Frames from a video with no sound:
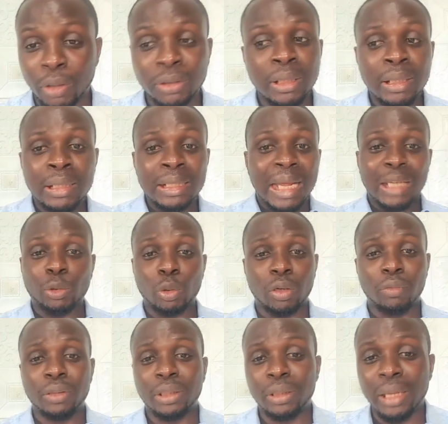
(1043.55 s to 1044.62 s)
because that's
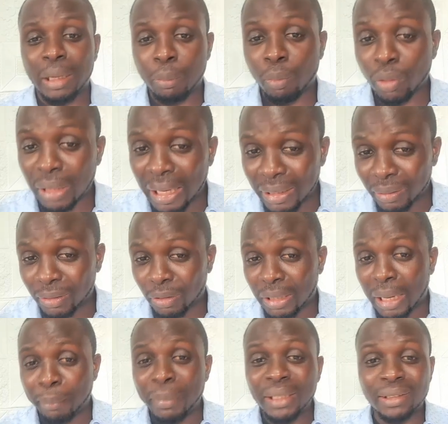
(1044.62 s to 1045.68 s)
one of the
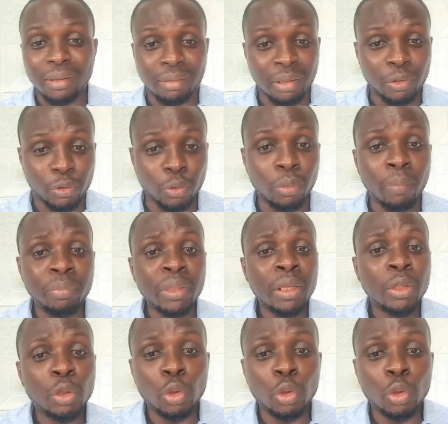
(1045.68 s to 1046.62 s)
another amazing thing too.